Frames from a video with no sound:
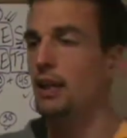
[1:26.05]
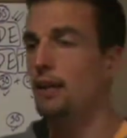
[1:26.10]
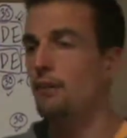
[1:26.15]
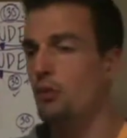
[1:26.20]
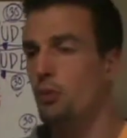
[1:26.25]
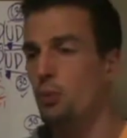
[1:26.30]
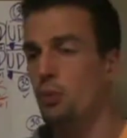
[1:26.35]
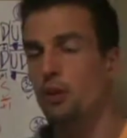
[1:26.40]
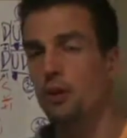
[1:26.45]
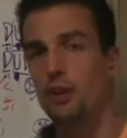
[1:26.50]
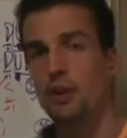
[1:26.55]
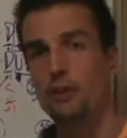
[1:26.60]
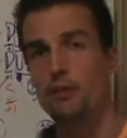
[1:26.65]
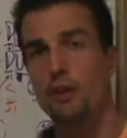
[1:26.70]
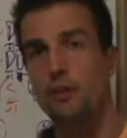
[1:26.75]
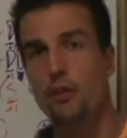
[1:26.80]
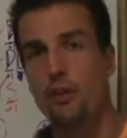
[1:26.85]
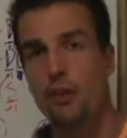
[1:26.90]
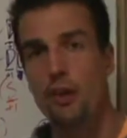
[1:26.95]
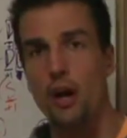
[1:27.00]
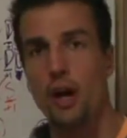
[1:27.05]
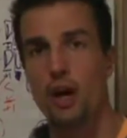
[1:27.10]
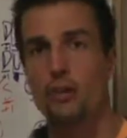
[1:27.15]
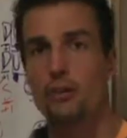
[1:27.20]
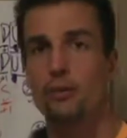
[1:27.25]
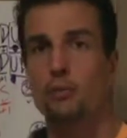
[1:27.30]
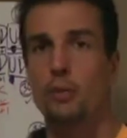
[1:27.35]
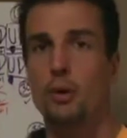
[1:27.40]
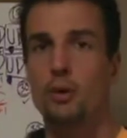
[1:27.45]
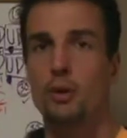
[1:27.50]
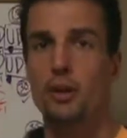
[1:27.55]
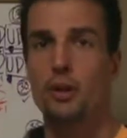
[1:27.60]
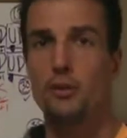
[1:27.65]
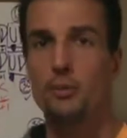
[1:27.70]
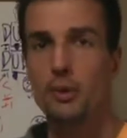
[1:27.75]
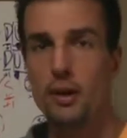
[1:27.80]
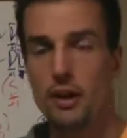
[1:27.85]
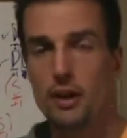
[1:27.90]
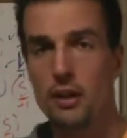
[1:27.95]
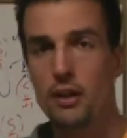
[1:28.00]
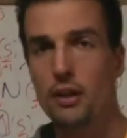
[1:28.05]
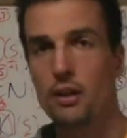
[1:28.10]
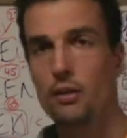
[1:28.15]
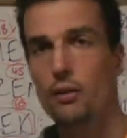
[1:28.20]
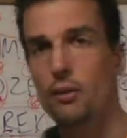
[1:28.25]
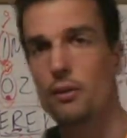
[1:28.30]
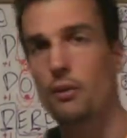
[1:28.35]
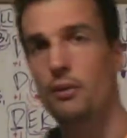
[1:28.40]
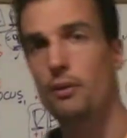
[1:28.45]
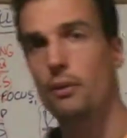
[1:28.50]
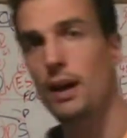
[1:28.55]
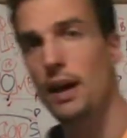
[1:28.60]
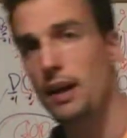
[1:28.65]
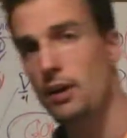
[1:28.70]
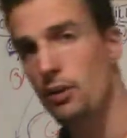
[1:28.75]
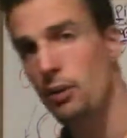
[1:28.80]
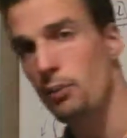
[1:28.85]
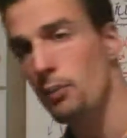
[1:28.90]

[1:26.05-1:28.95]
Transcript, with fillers: in every word that you've ever thought, spoken, read, read or